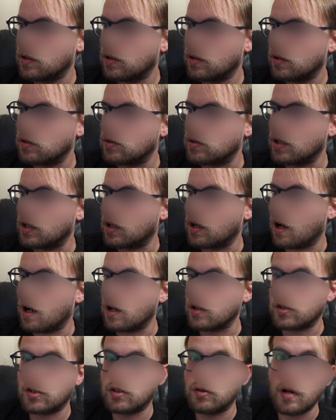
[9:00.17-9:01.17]
It's going to
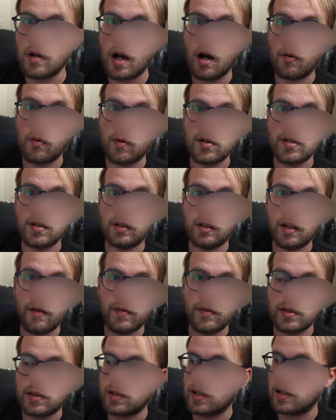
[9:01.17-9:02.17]
cost
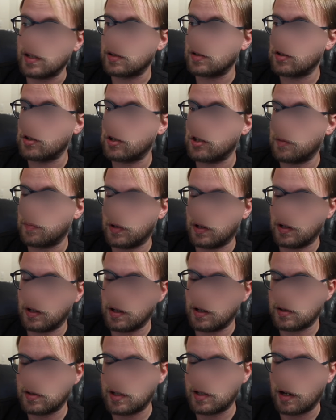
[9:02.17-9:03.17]
$2.11 to ship it
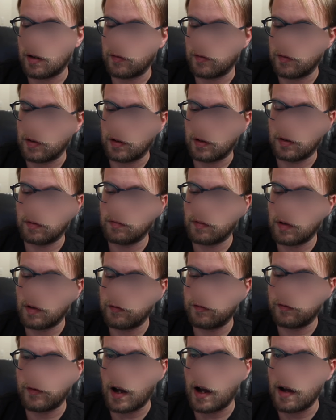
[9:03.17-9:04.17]
instead of the
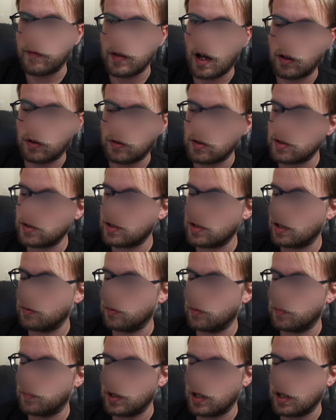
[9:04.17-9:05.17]
$5 that it
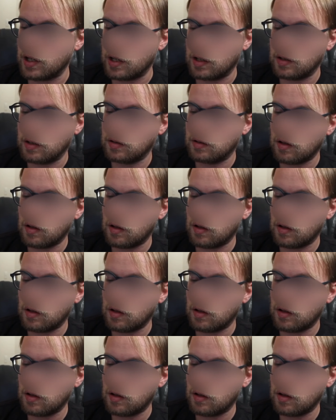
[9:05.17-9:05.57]
would be,